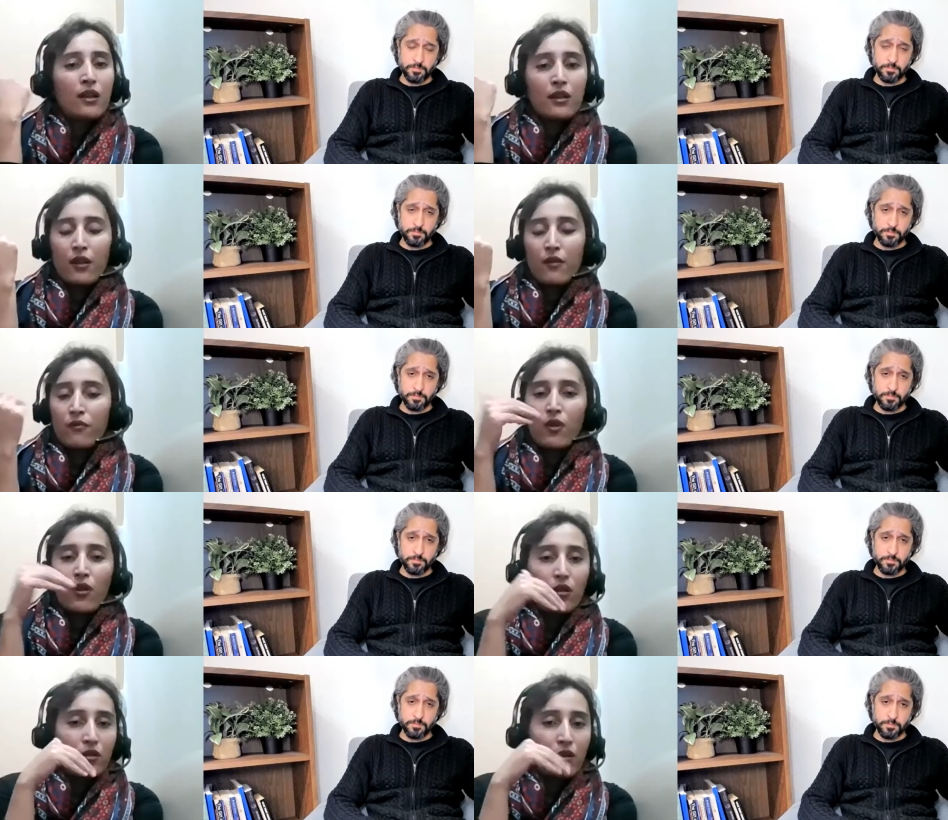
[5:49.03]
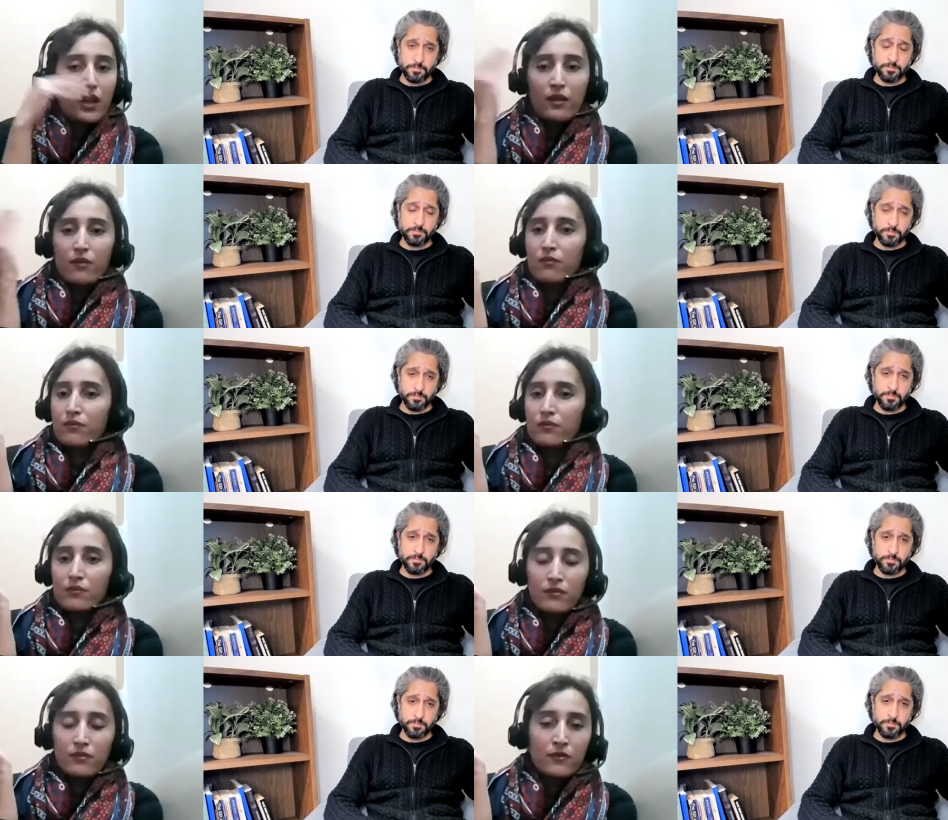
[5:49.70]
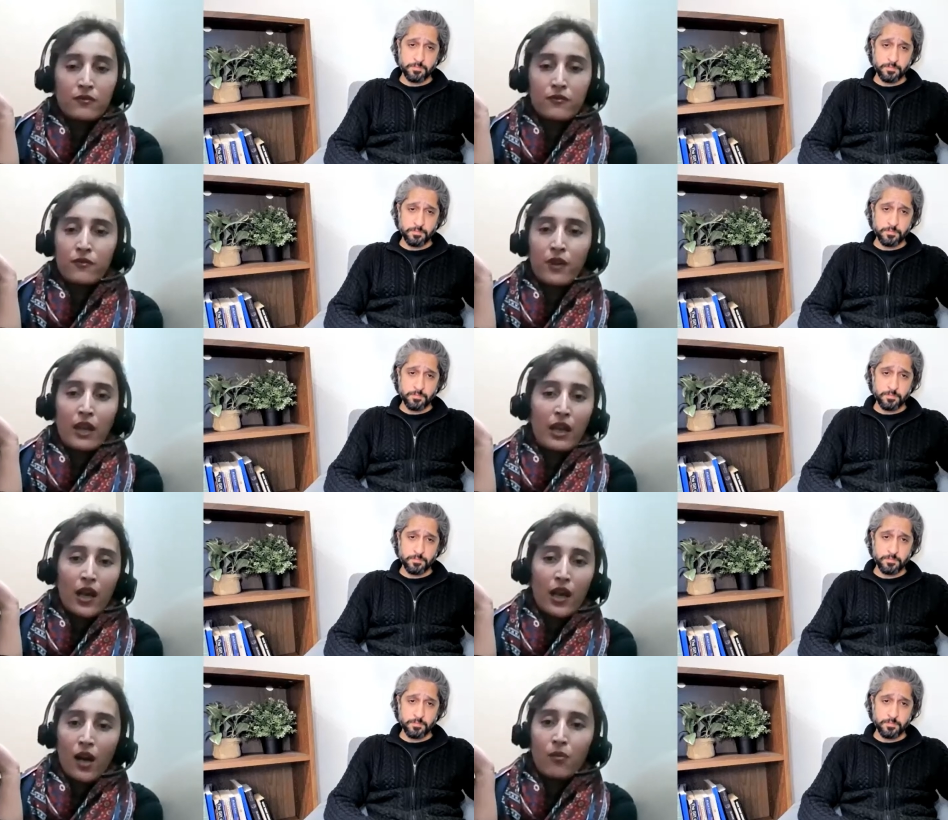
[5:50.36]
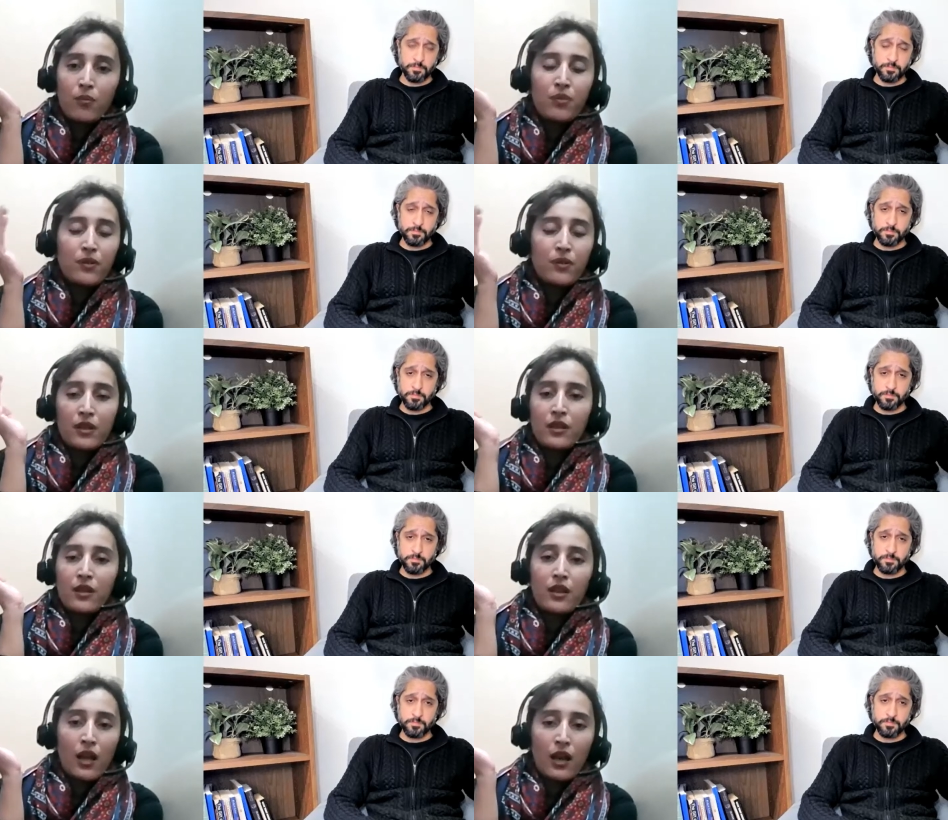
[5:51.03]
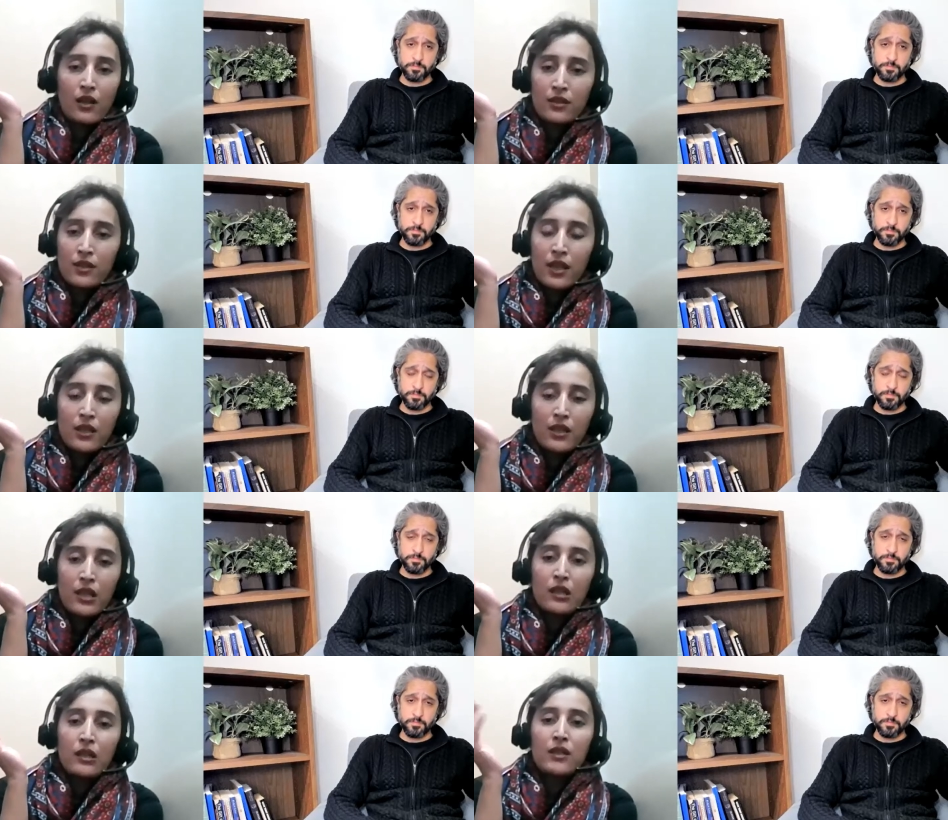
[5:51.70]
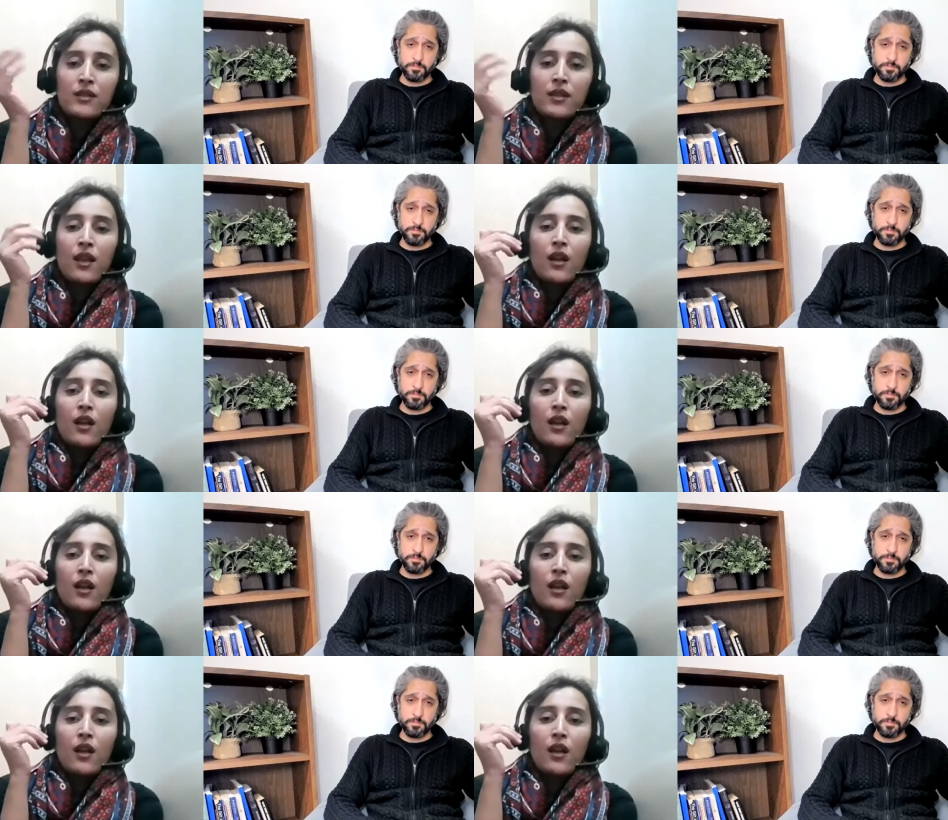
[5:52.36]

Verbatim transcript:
Speaker 1: they've gone like way up in the last 10 years.